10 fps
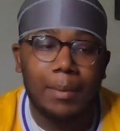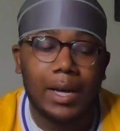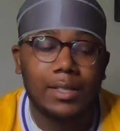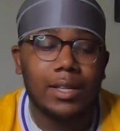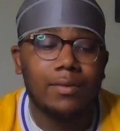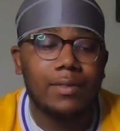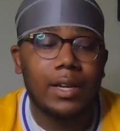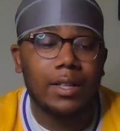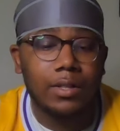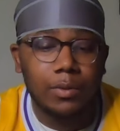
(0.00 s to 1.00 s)
box. If
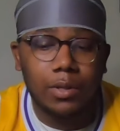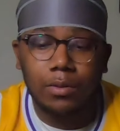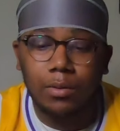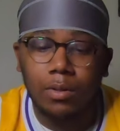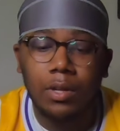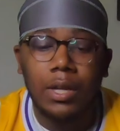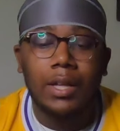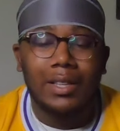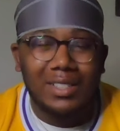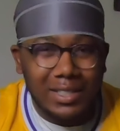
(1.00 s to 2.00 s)
not, it is really cool.
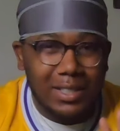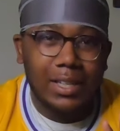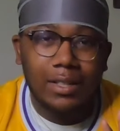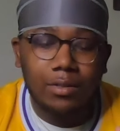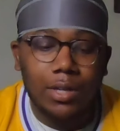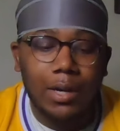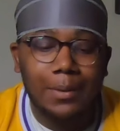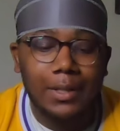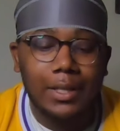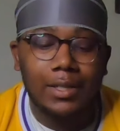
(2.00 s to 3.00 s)
Just to get into a couple
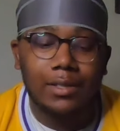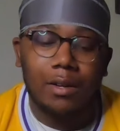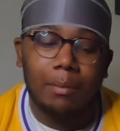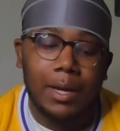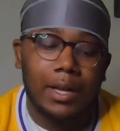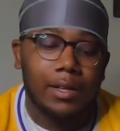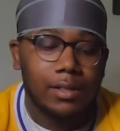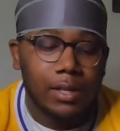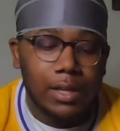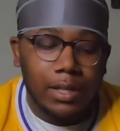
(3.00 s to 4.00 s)
of details of the box,
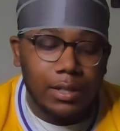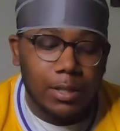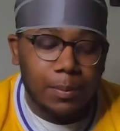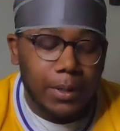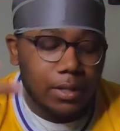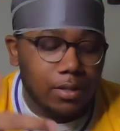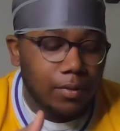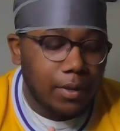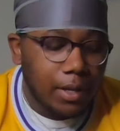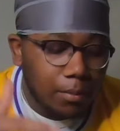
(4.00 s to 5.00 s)
there's pictures
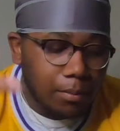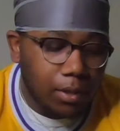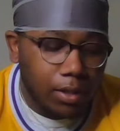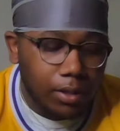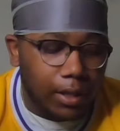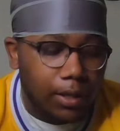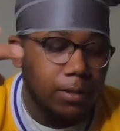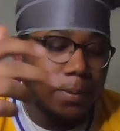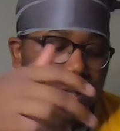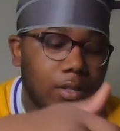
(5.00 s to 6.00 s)
of him on there.
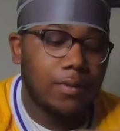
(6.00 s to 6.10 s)
There's pictures